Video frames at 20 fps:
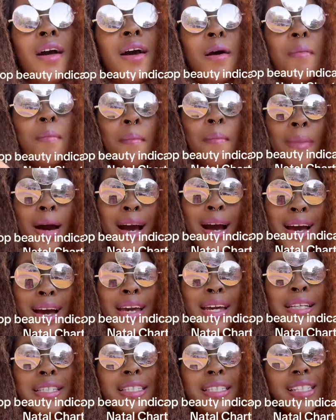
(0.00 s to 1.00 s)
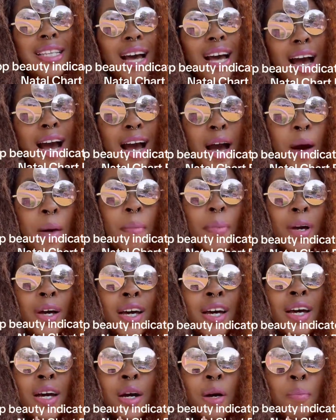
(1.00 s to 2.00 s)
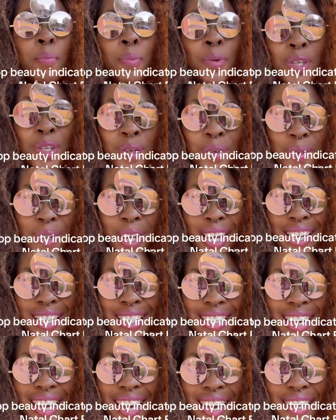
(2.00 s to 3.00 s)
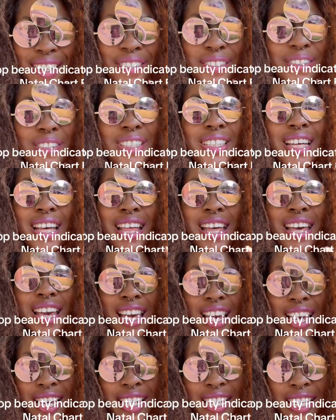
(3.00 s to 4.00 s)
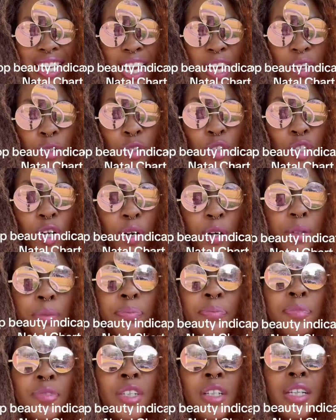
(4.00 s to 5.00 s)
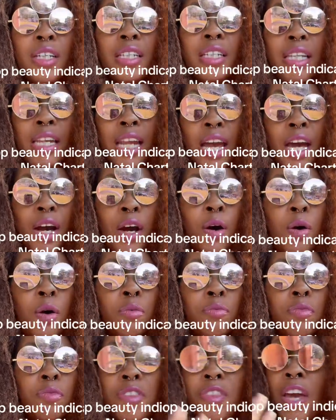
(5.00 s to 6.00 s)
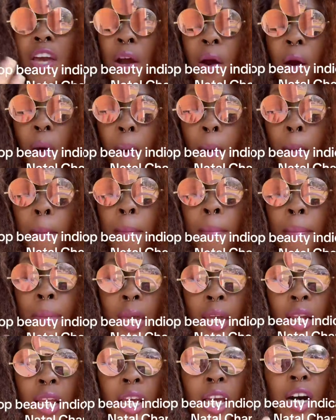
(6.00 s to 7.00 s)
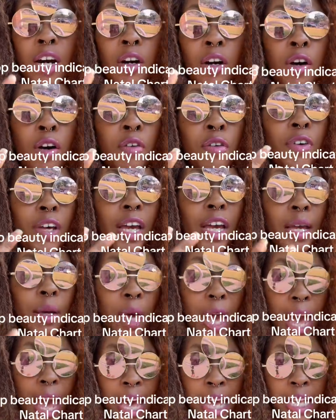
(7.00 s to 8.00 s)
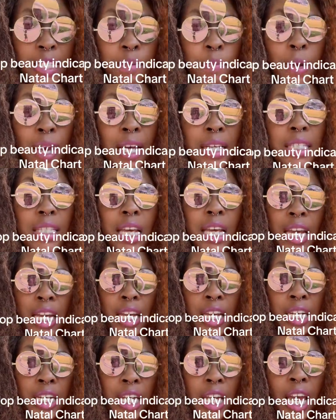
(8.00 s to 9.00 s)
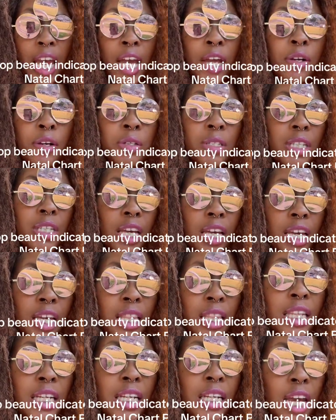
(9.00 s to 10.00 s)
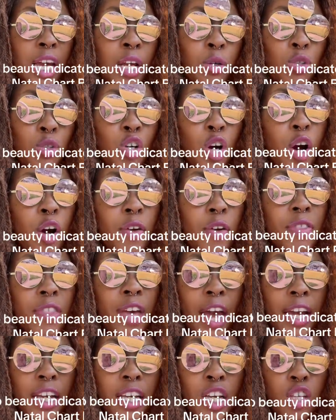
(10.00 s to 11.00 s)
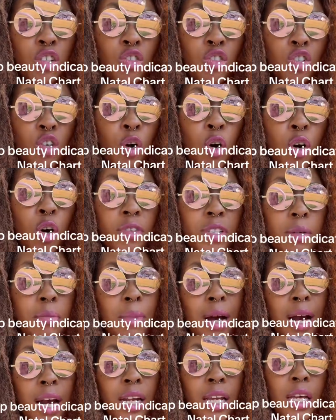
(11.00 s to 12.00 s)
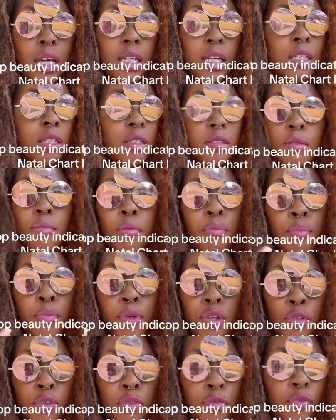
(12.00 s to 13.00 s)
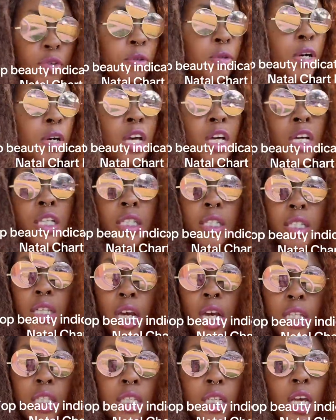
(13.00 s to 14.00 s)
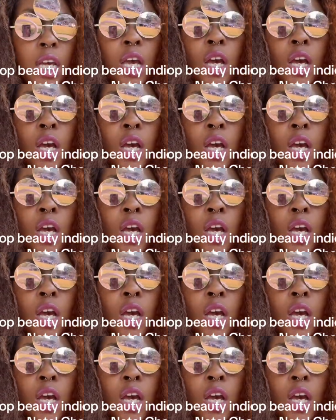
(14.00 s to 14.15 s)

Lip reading: my top beauty indicators in the natal chart. Now, there are many of aspects and indicators in the natal chart that can show if somebody is beautiful, sexy,